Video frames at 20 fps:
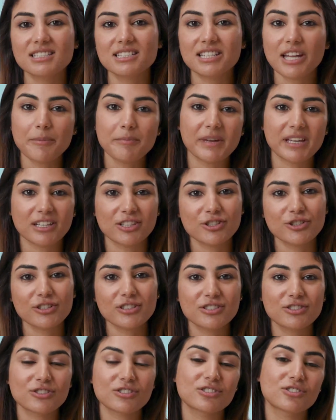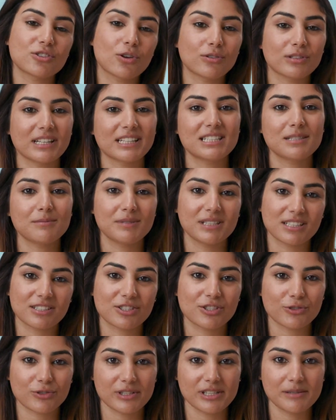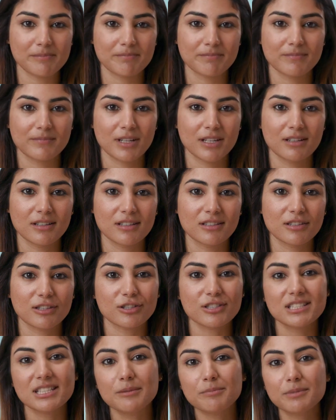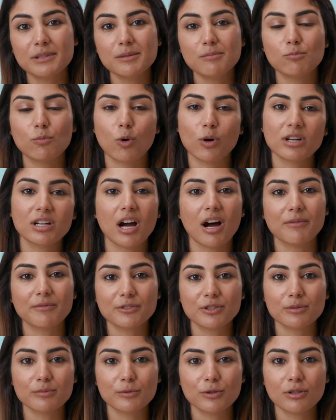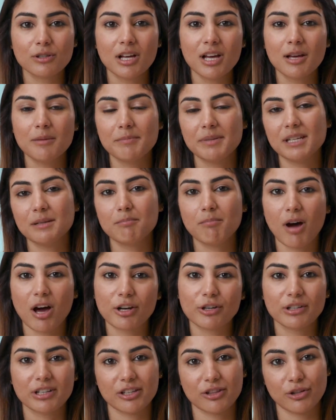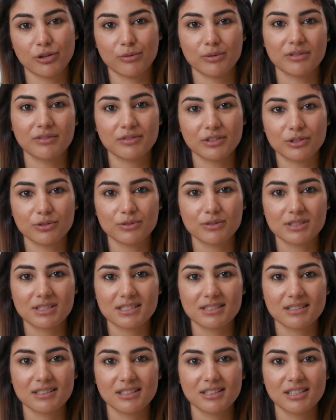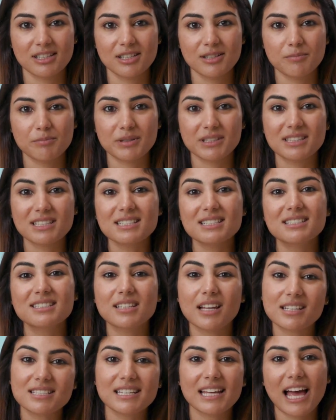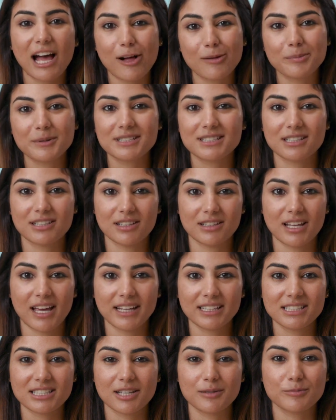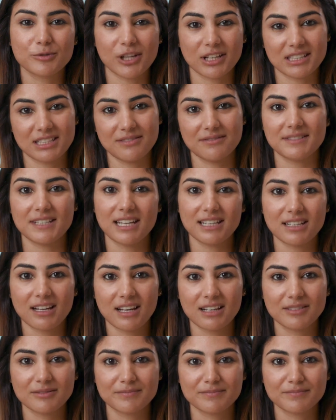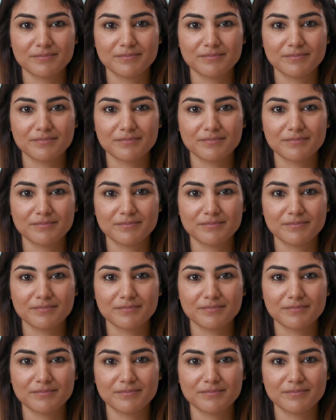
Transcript: Some managers just don't like to be extreme. They're simply more comfortable being moderate in their reviews. But this doesn't help us collect objective data.